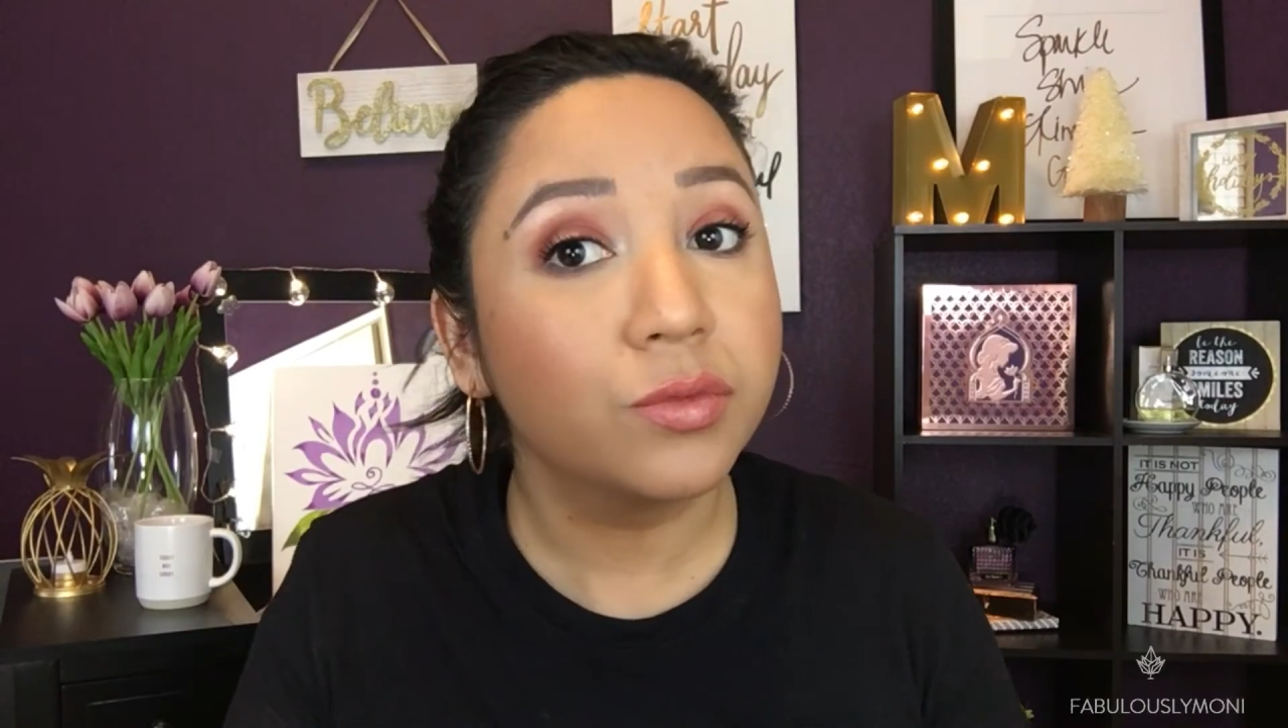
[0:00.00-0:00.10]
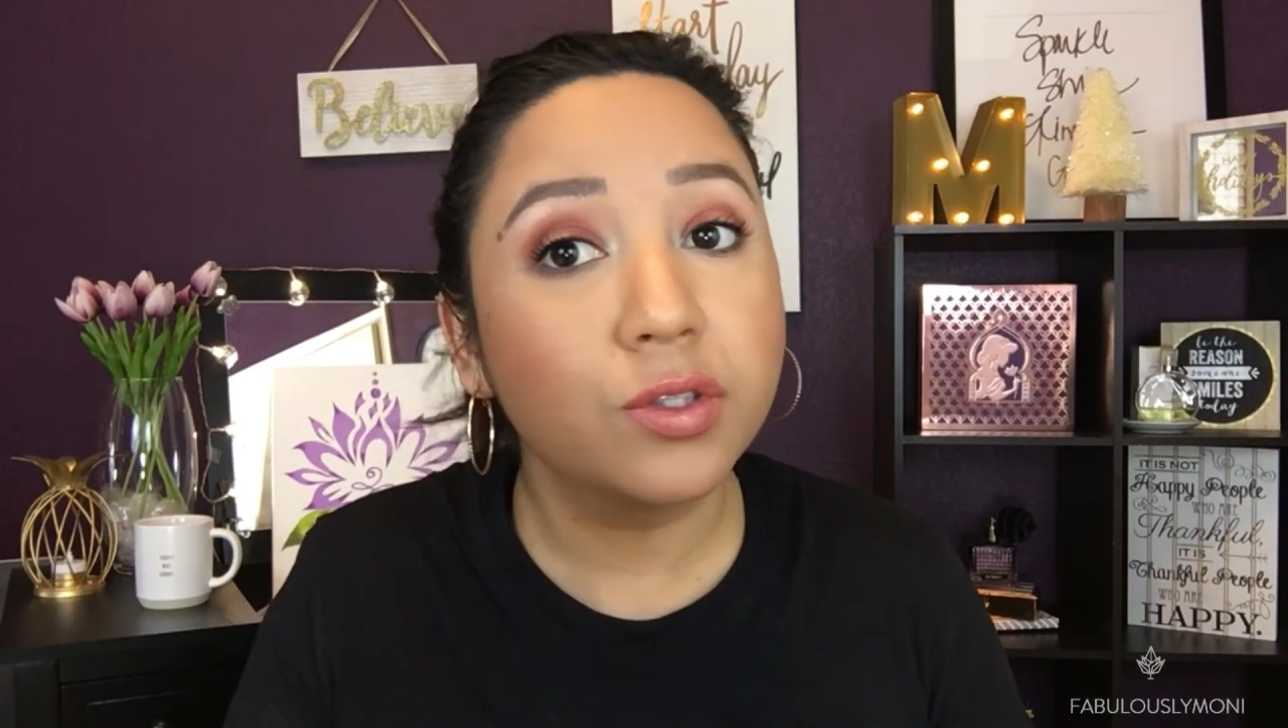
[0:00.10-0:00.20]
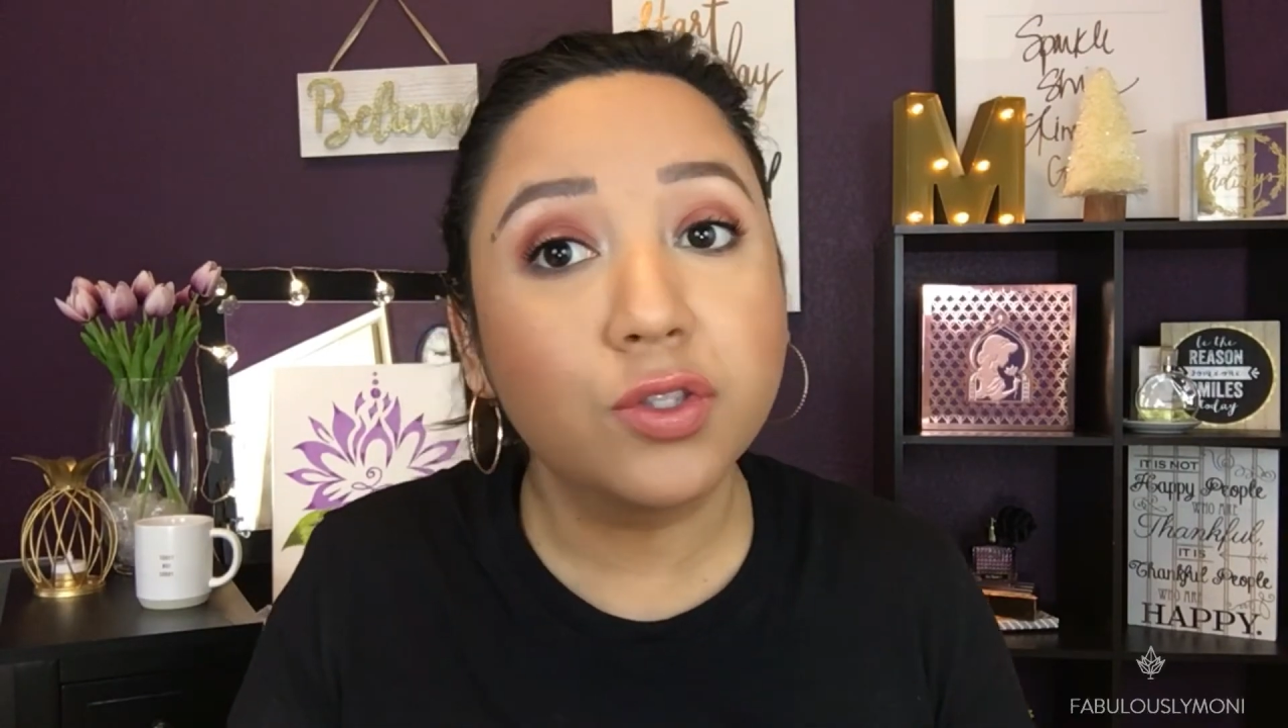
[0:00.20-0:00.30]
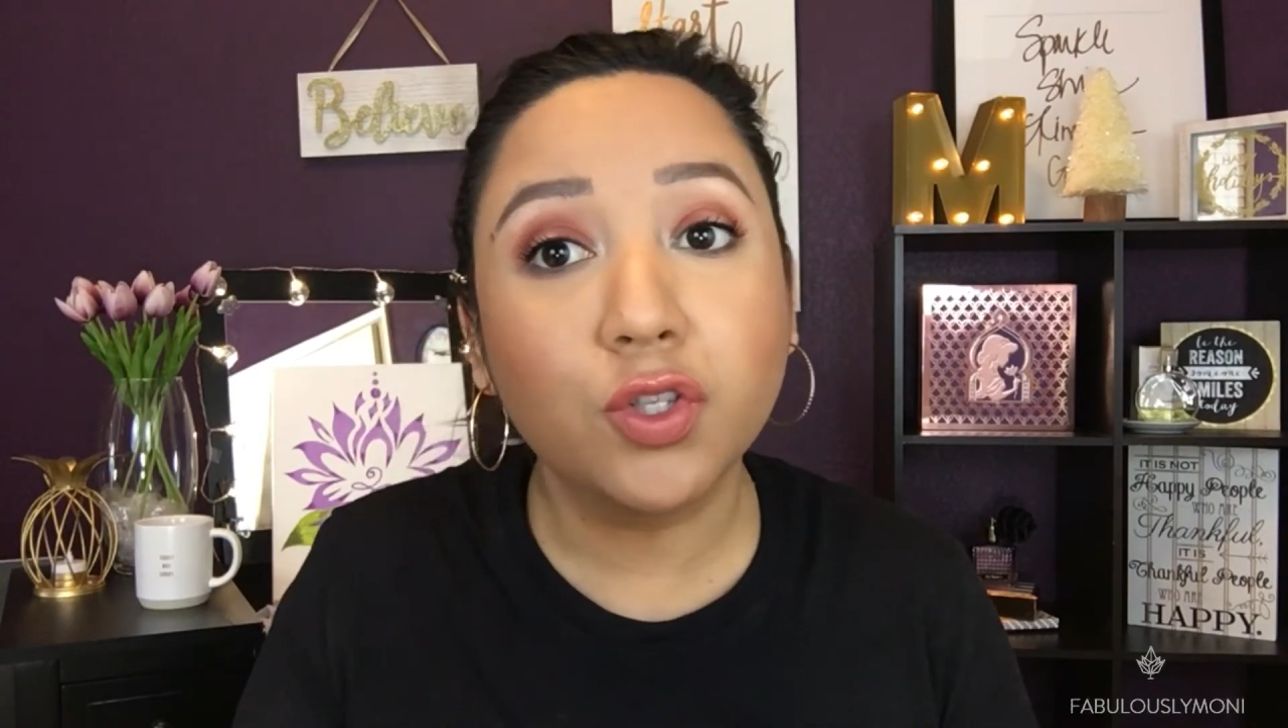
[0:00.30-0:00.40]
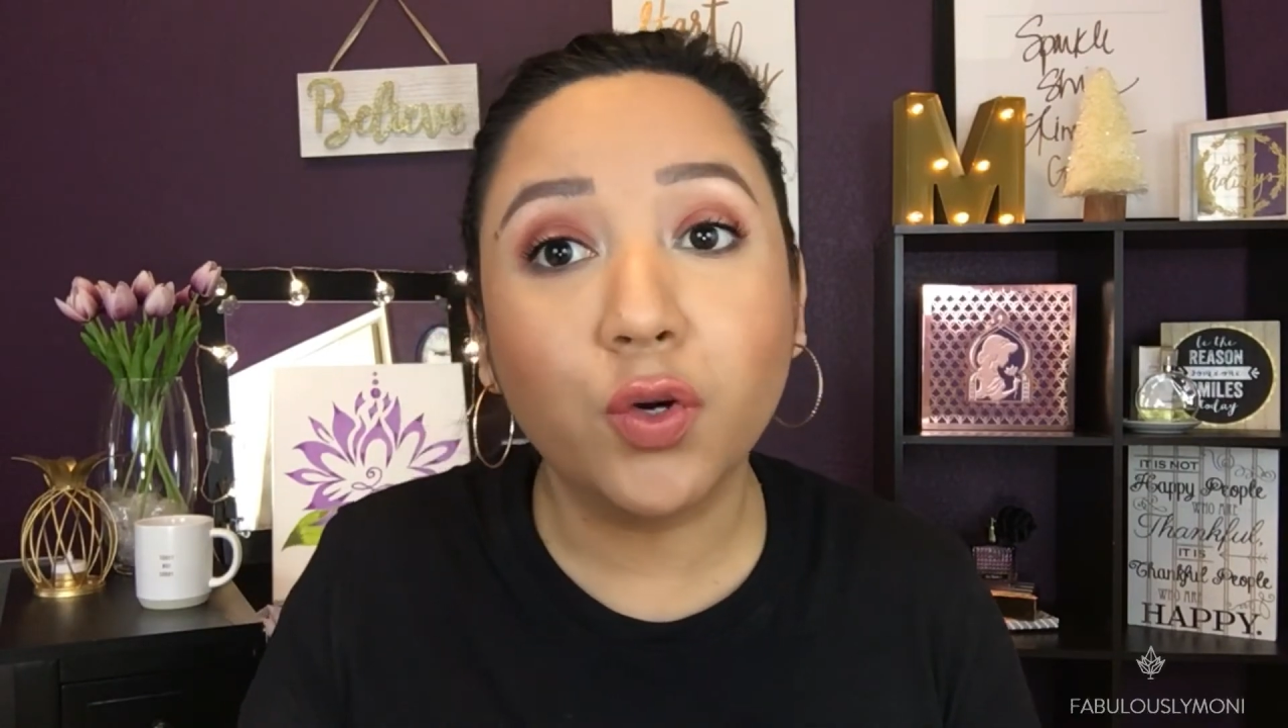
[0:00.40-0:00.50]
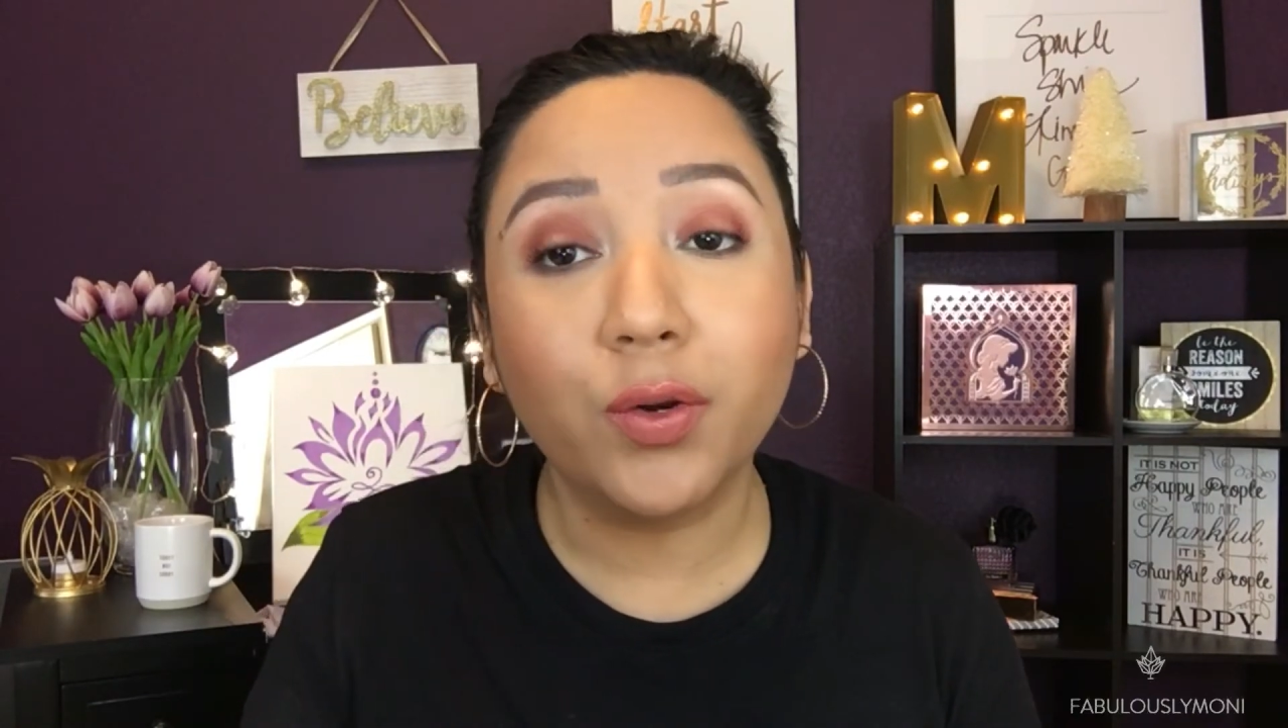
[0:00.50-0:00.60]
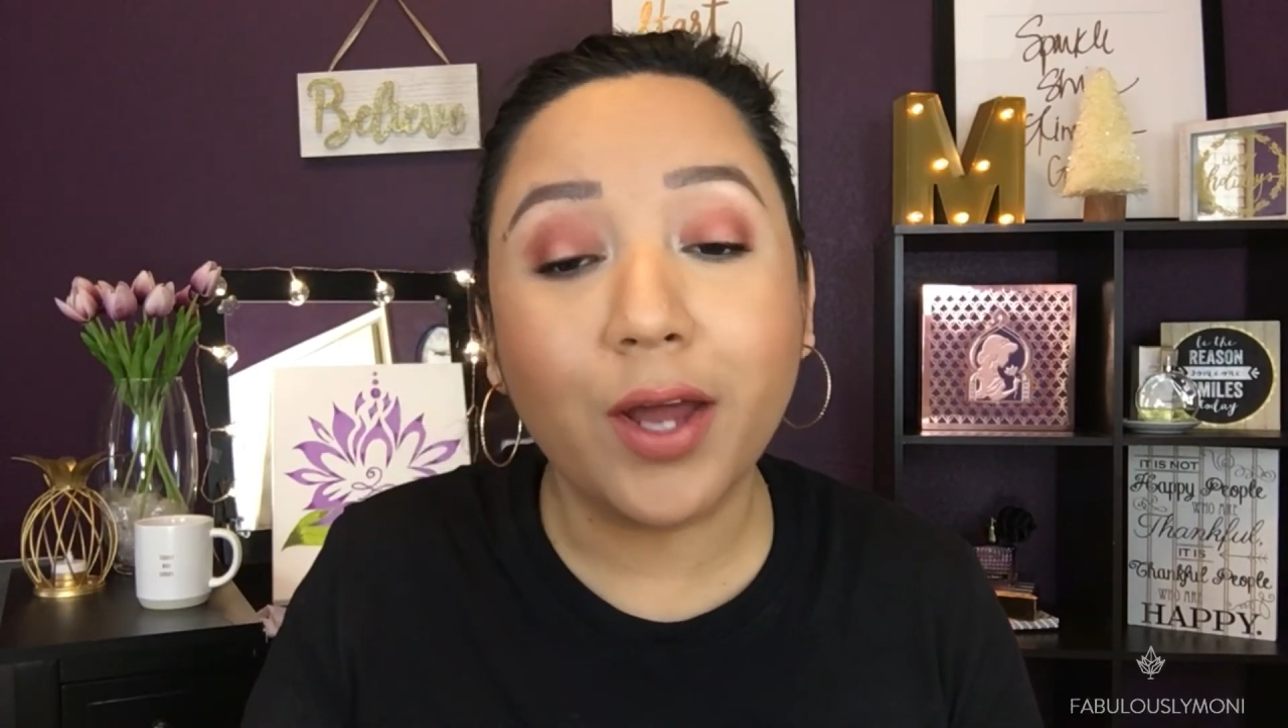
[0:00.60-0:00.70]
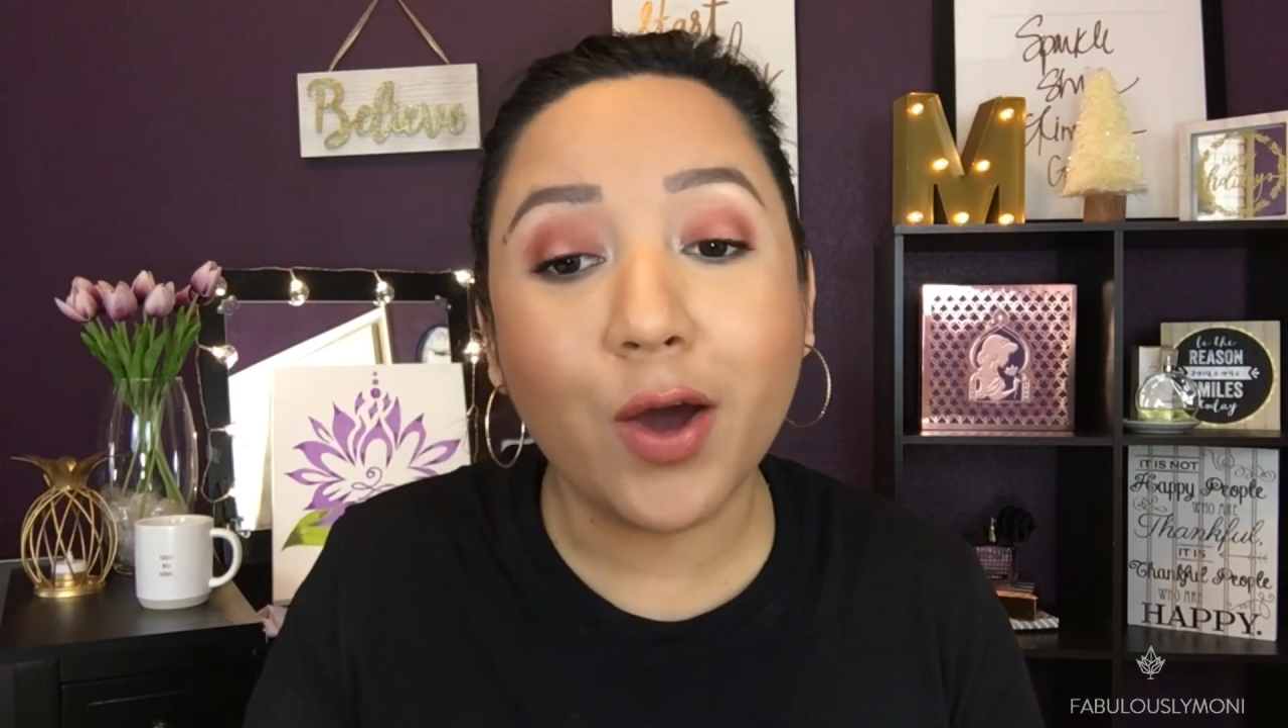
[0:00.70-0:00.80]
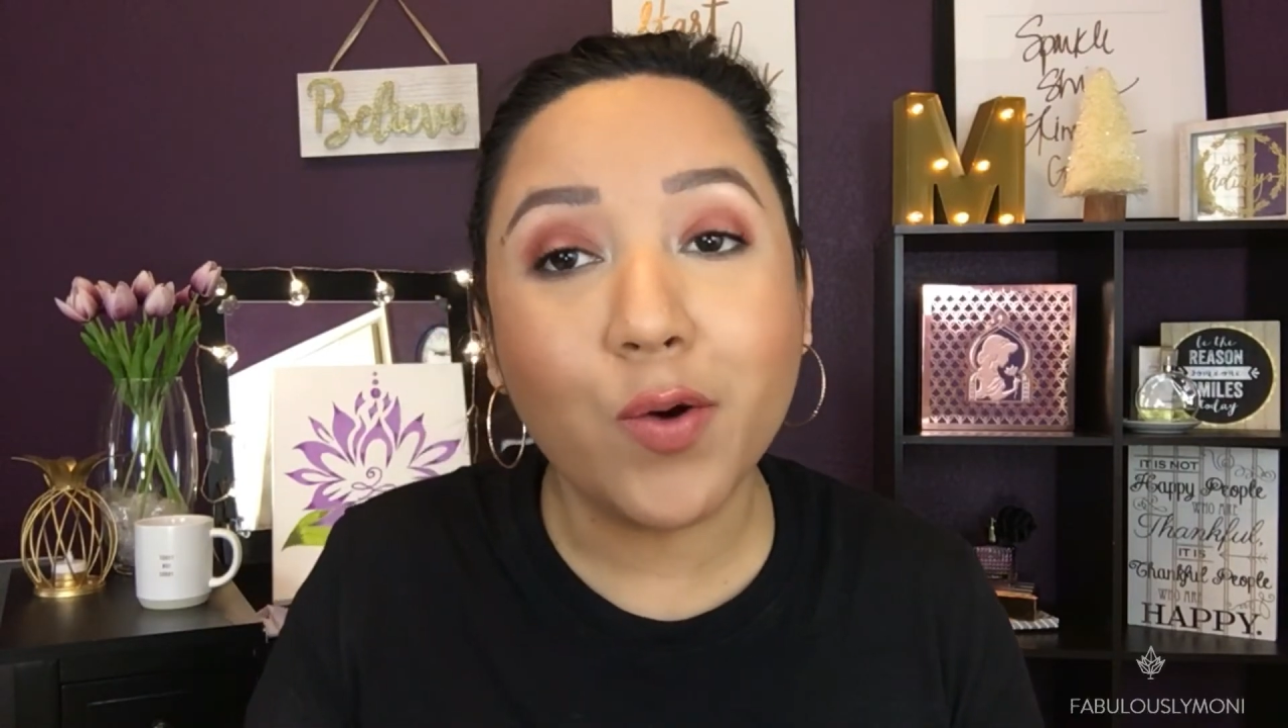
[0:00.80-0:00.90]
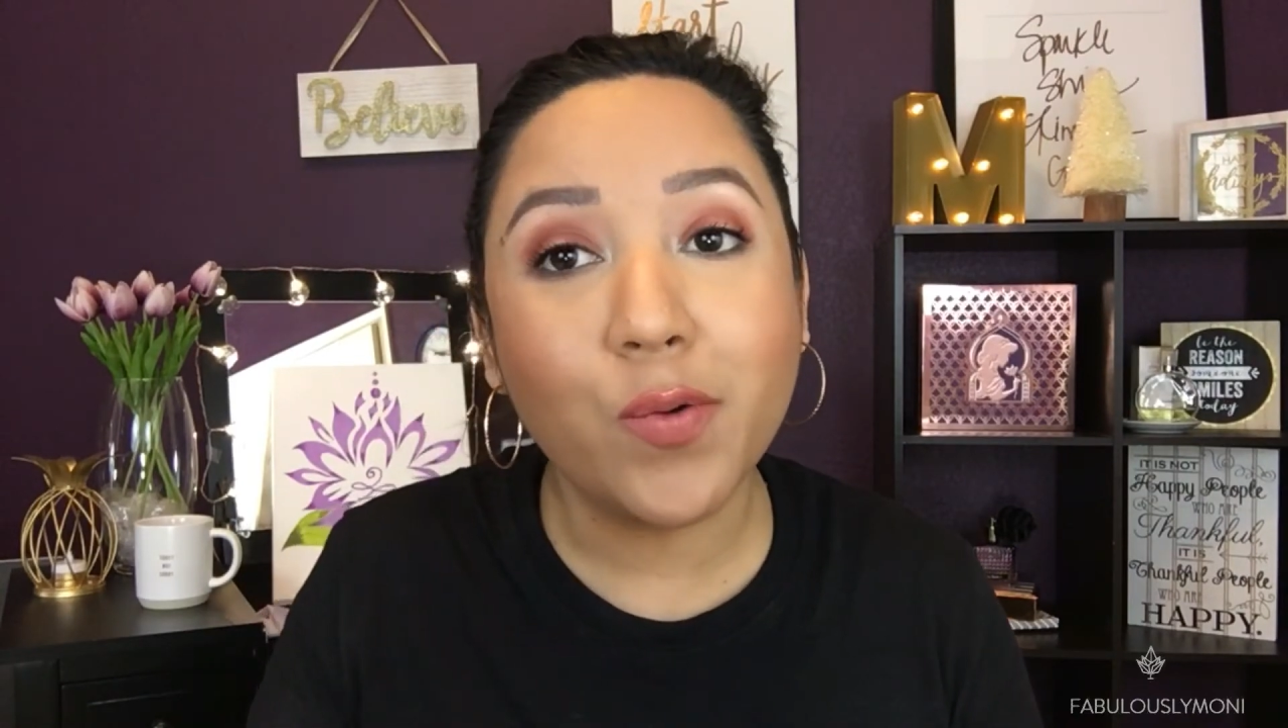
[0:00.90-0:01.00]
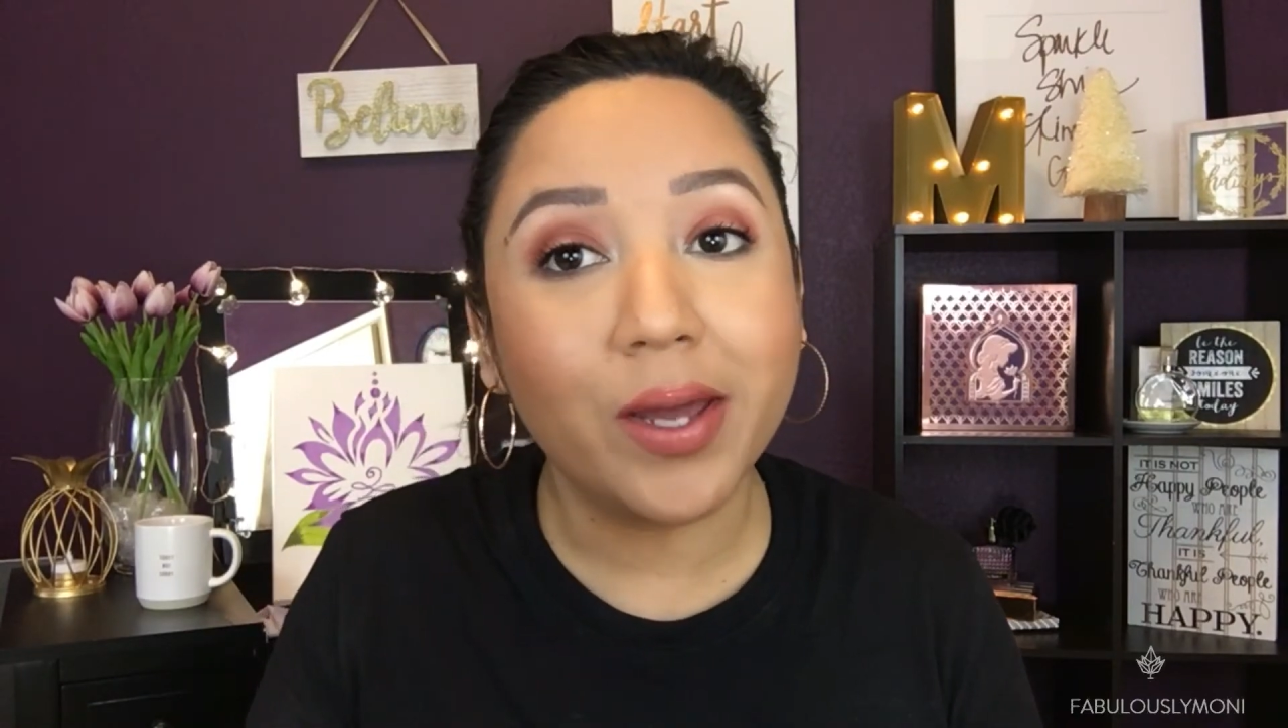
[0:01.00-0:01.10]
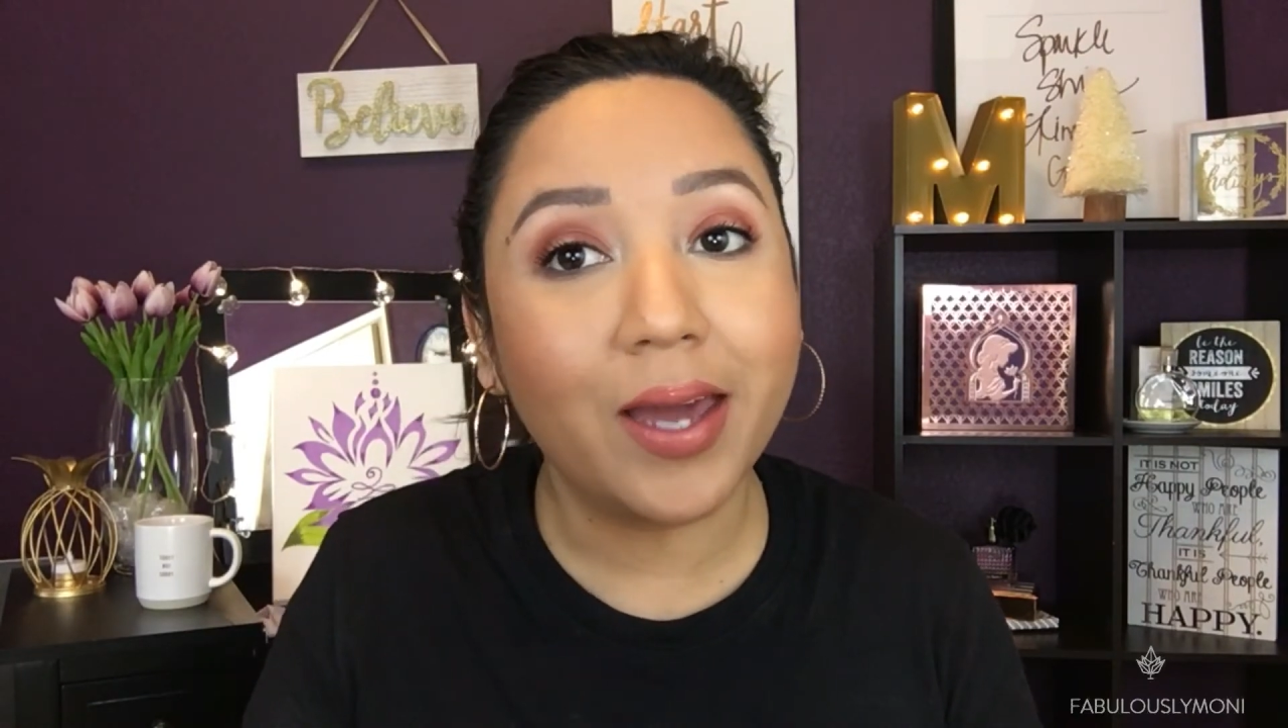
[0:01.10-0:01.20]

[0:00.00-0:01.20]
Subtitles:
So now I